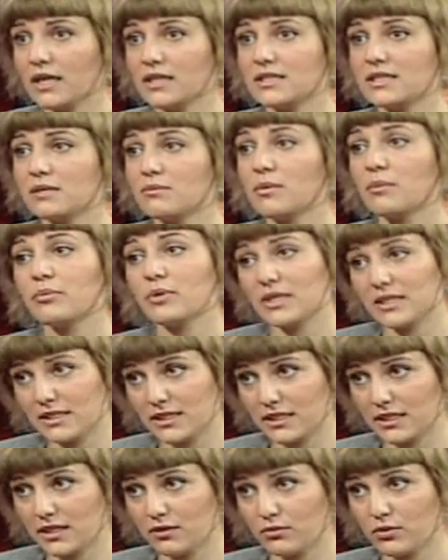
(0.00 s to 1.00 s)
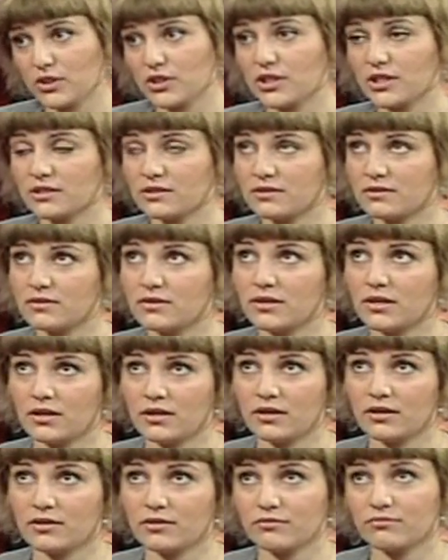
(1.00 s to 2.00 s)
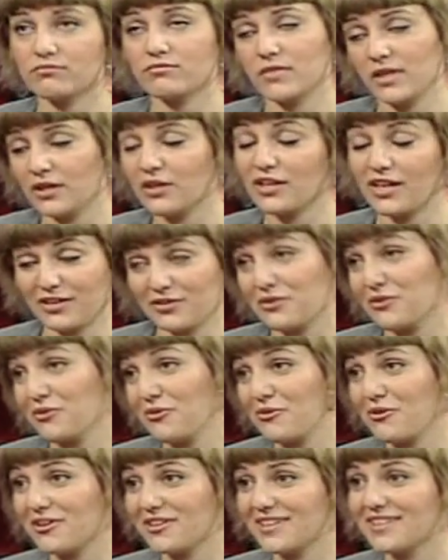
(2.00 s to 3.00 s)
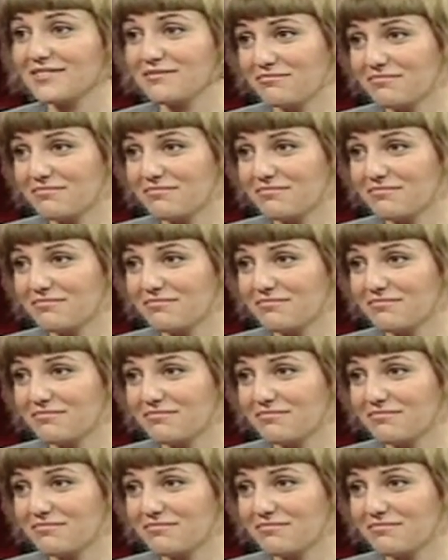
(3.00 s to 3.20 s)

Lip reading: at Cinema Politica, which is at Concordia.